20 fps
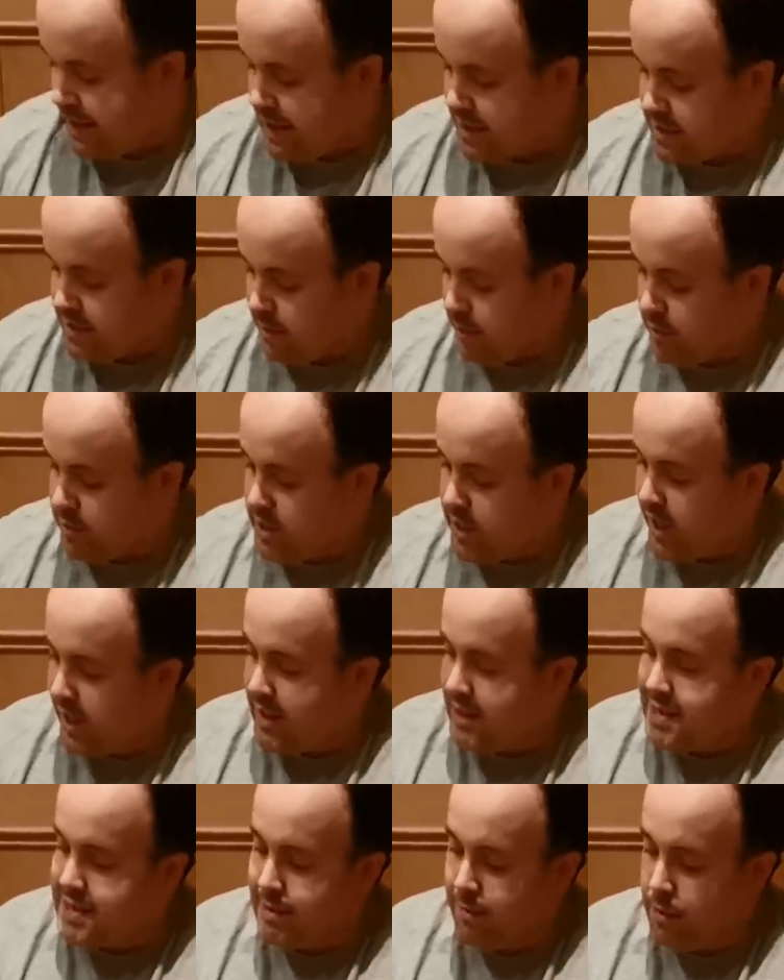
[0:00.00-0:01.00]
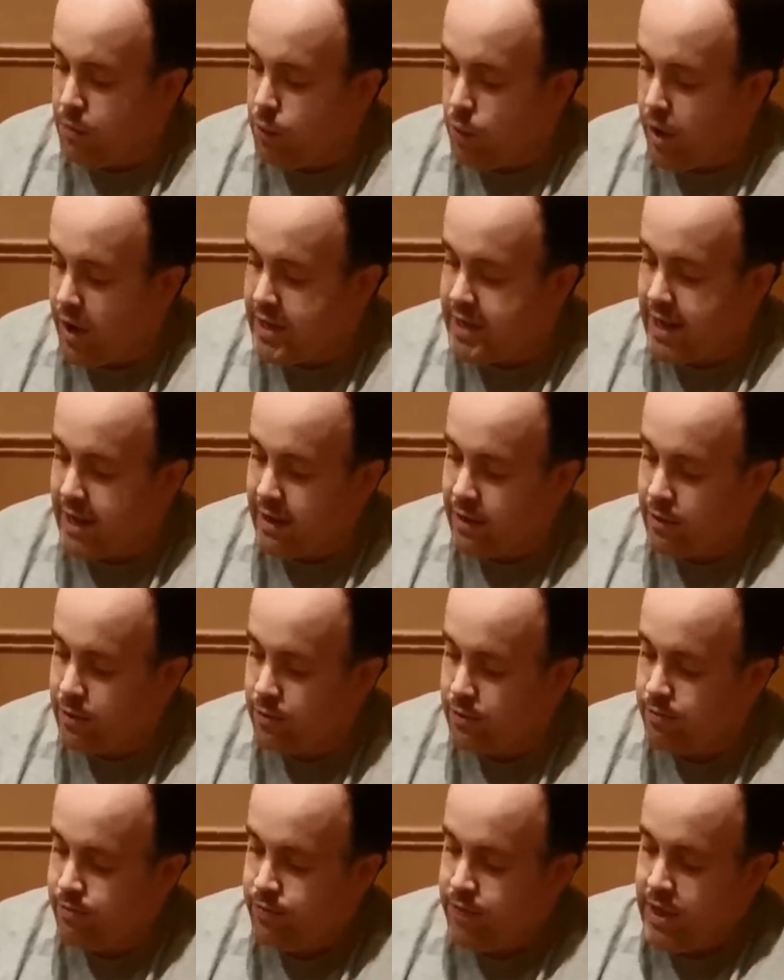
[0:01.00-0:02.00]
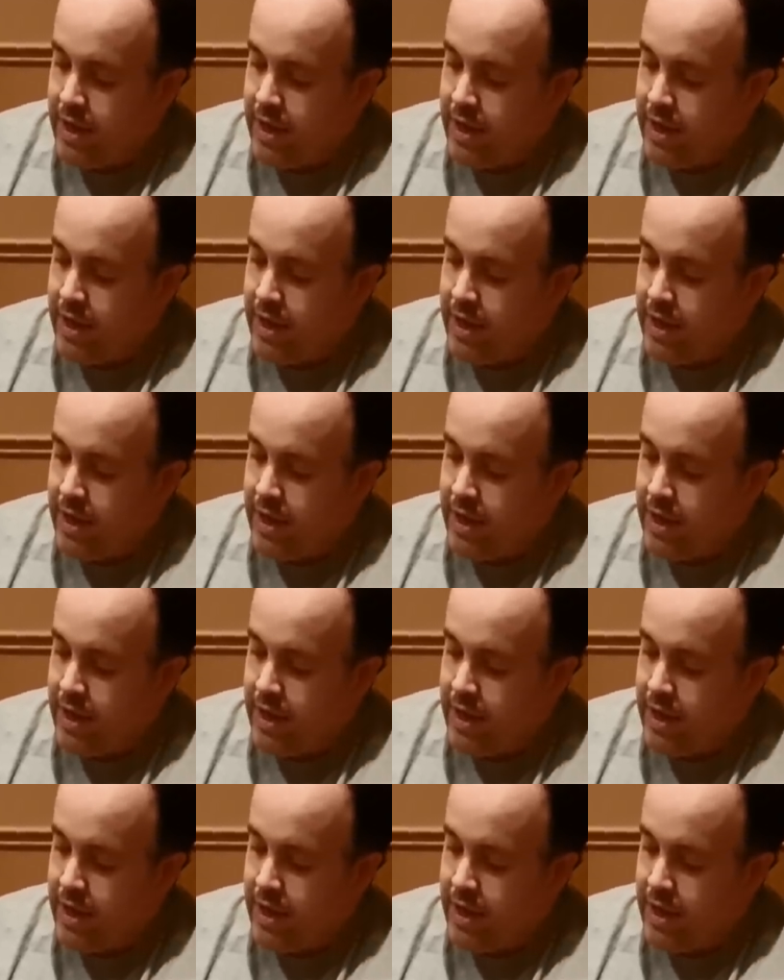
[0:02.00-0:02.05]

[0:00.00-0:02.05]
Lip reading: So I'm also going to need something wide angle.